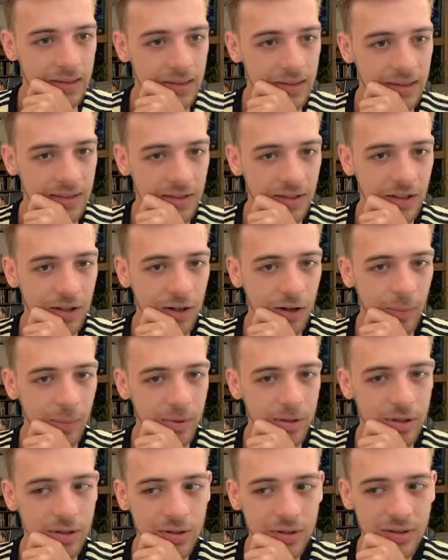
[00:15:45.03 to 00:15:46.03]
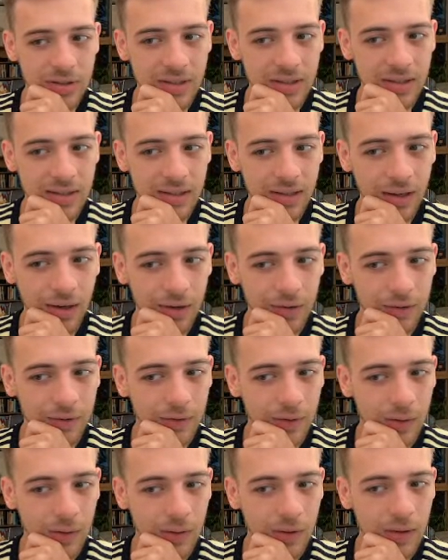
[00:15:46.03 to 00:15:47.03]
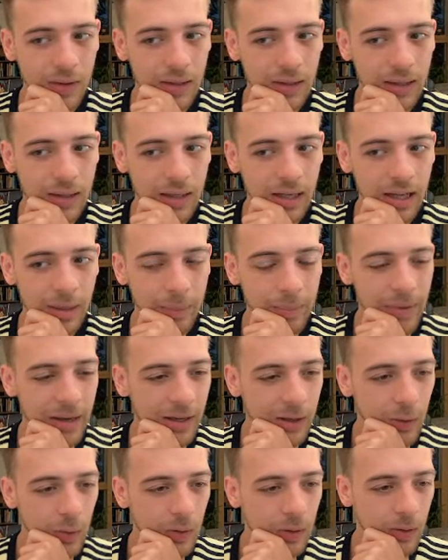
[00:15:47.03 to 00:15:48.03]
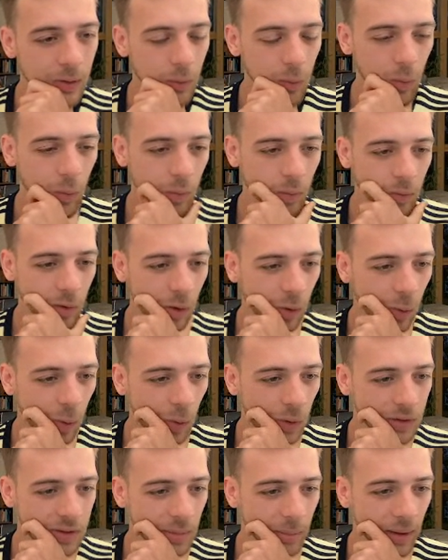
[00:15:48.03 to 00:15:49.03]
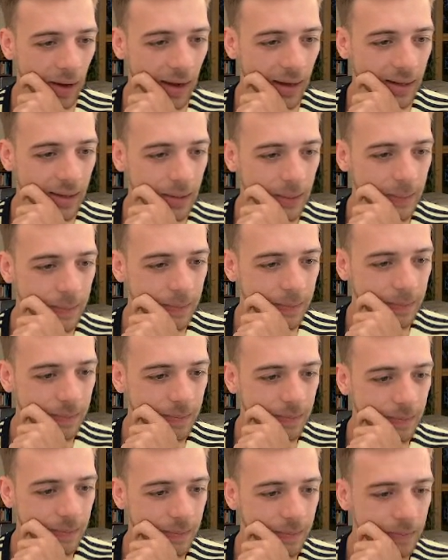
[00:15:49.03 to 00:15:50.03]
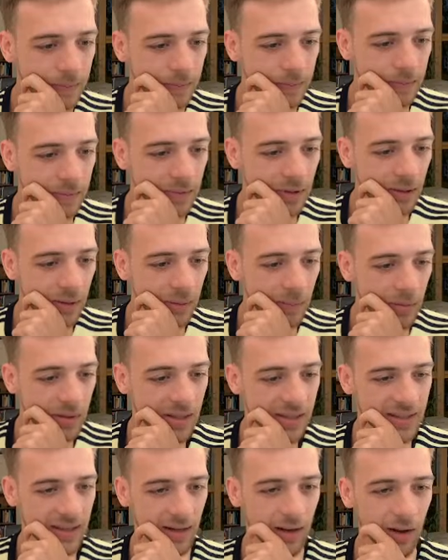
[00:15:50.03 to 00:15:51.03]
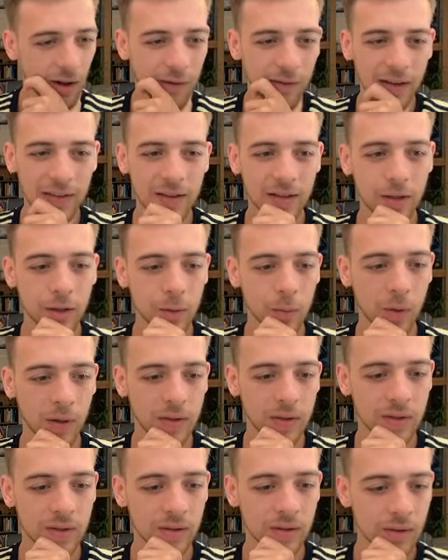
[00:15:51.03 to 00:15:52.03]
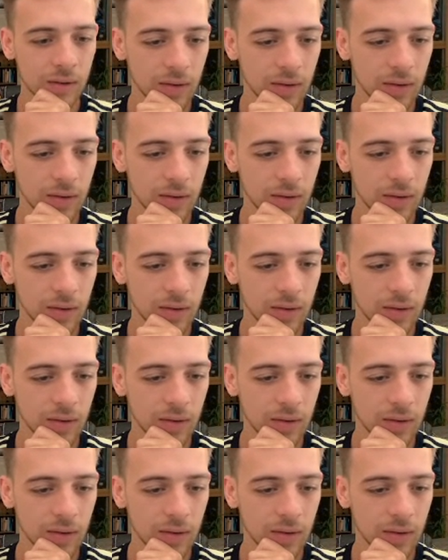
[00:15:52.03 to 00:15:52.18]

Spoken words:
It's a good opportunity to go for a big quarterback. But there's a lot of other good ones.